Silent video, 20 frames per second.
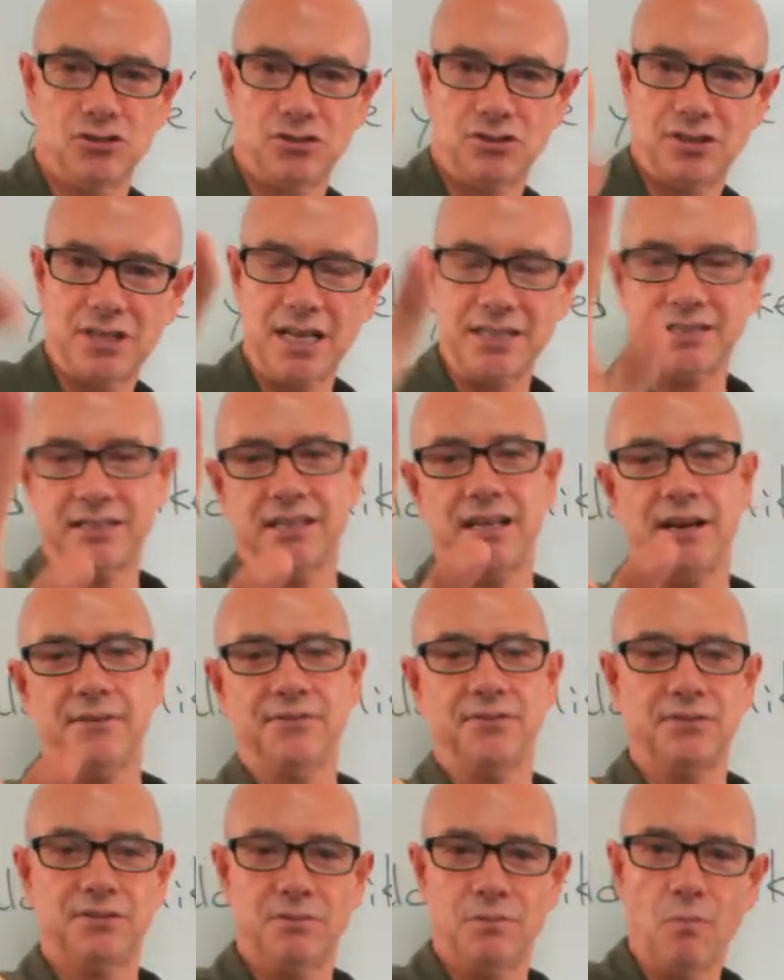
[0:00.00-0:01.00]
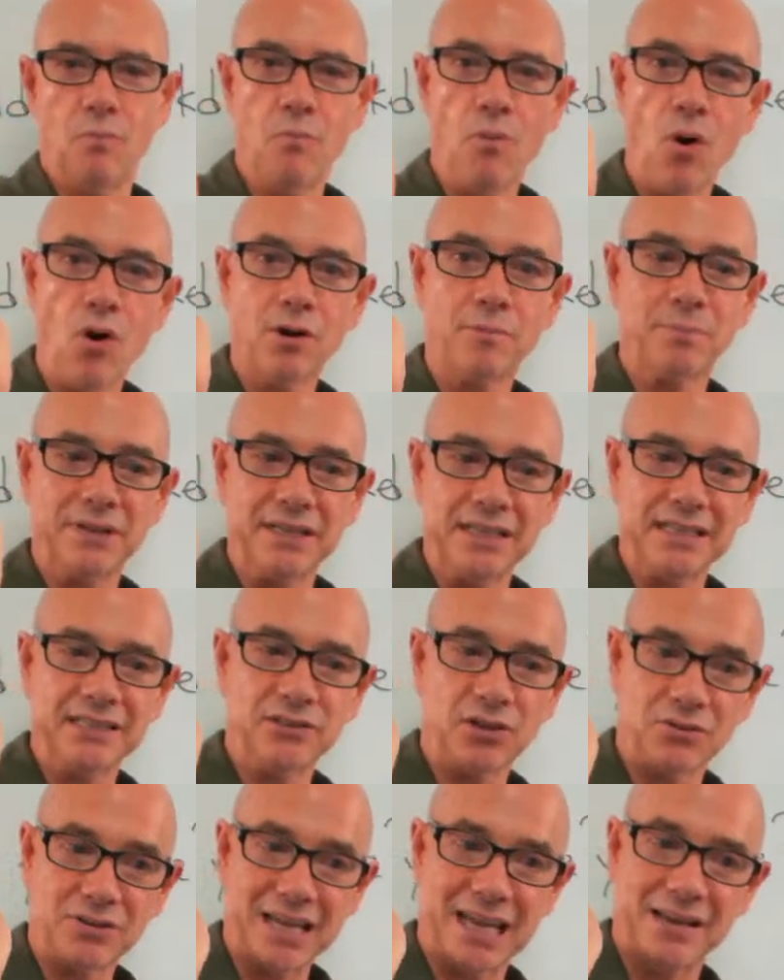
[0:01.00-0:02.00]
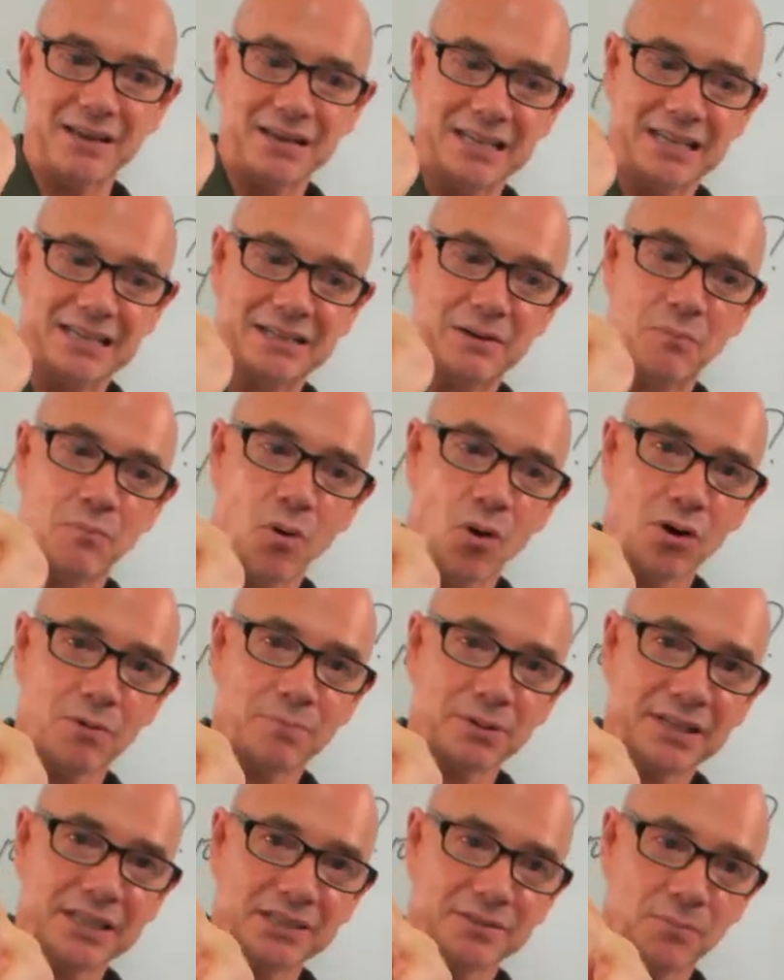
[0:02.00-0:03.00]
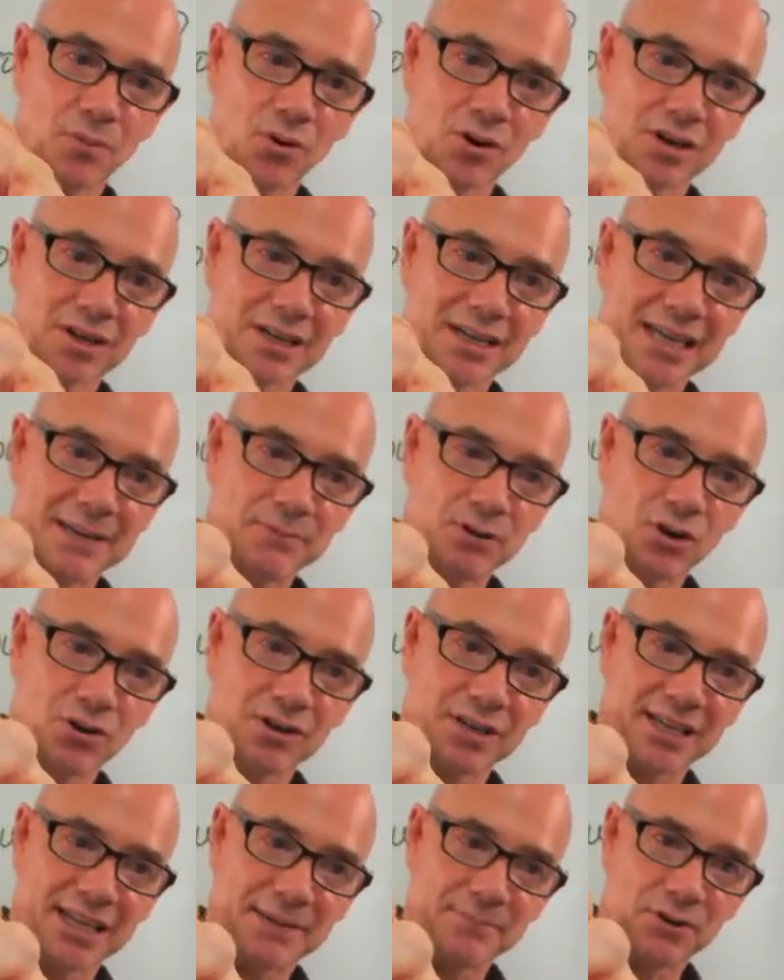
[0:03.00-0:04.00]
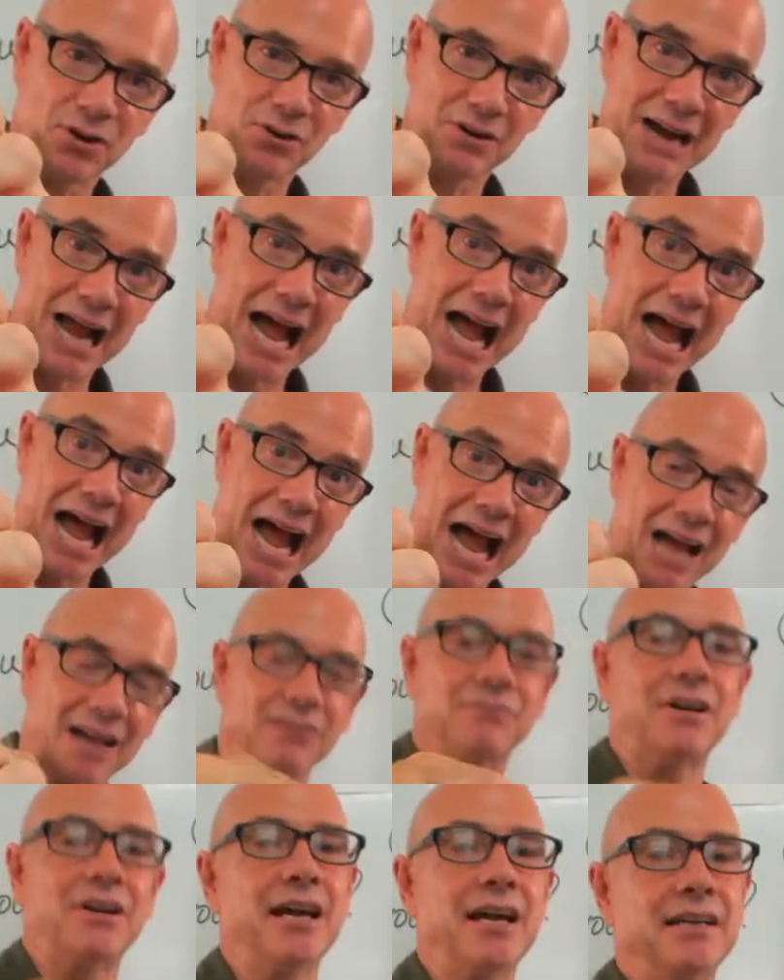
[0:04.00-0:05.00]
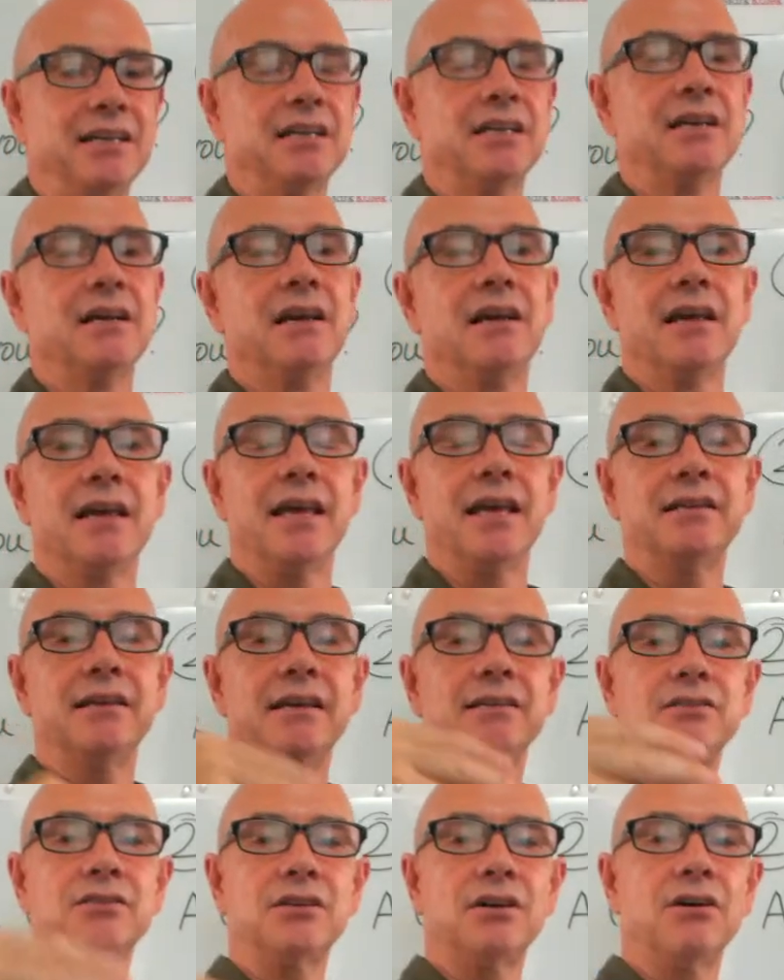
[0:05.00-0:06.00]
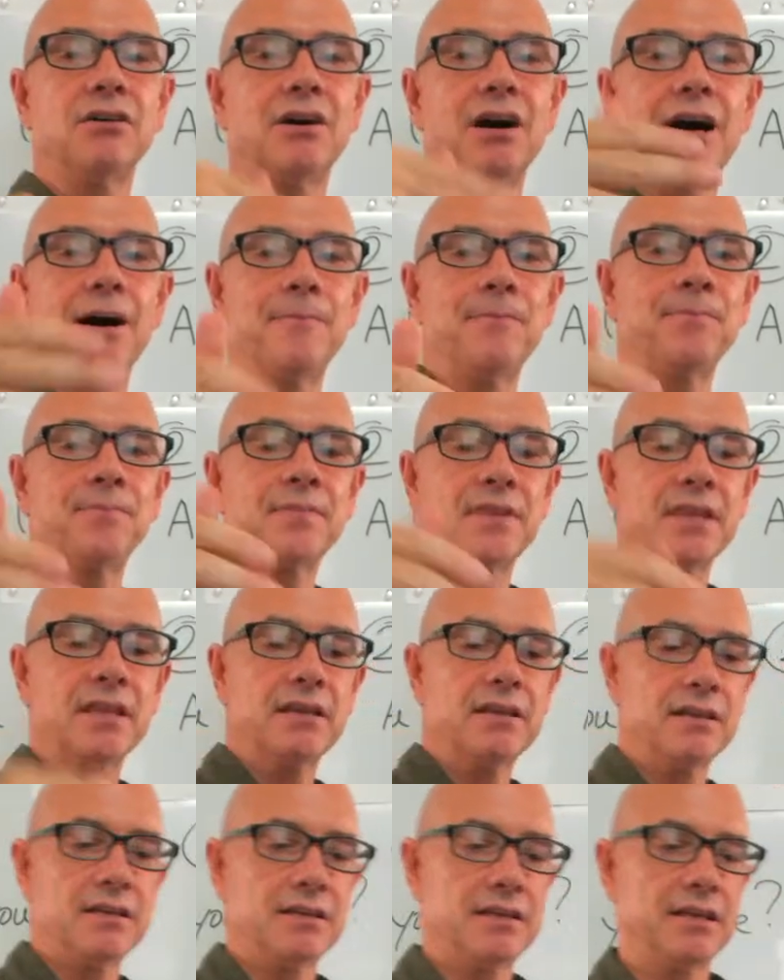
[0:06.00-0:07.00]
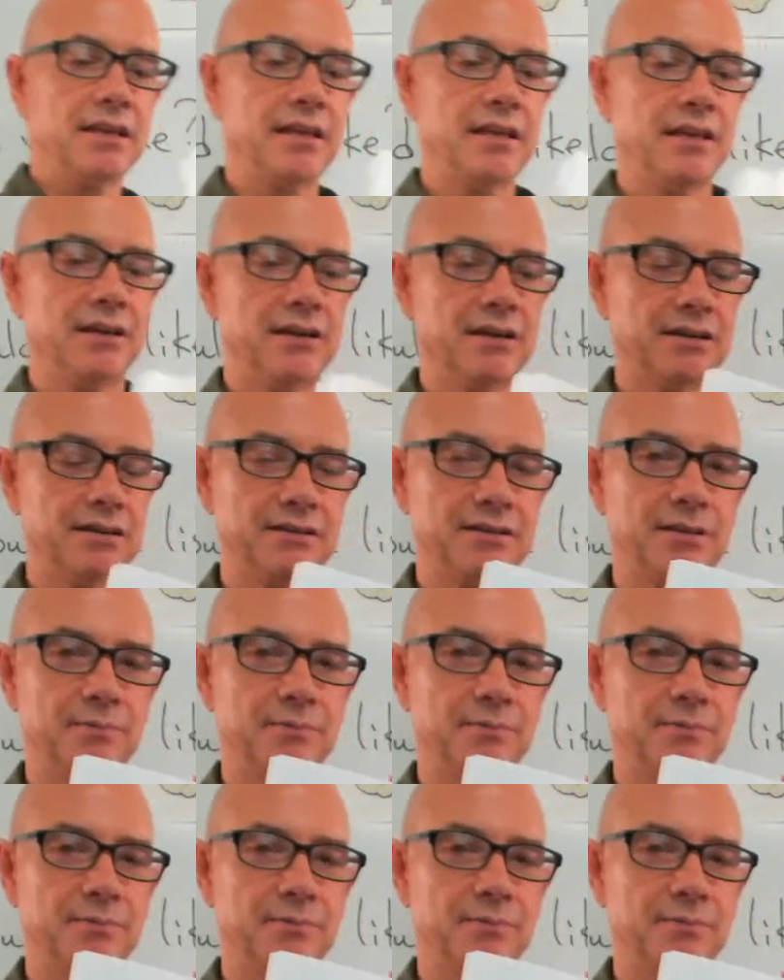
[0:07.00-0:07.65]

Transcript: That's enough. More, please. Okay. More, please. More. Keep going. Keep going. Ah, right. And, and so um, here, the